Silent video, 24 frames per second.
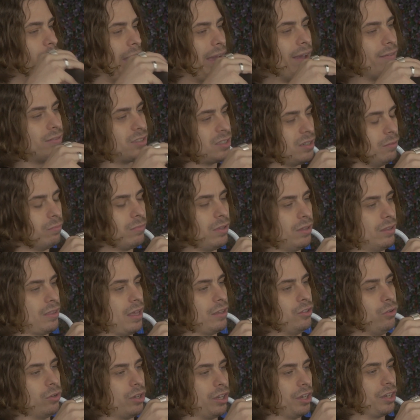you have something
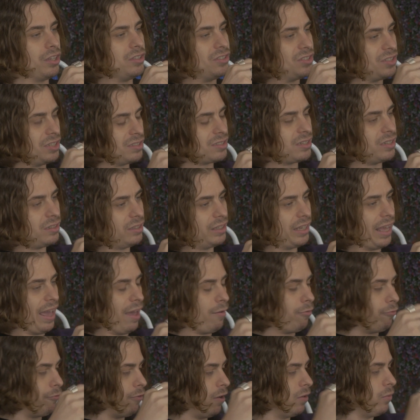that you can consistently
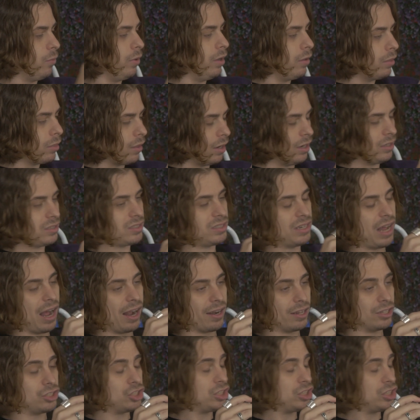have fun with and it's not a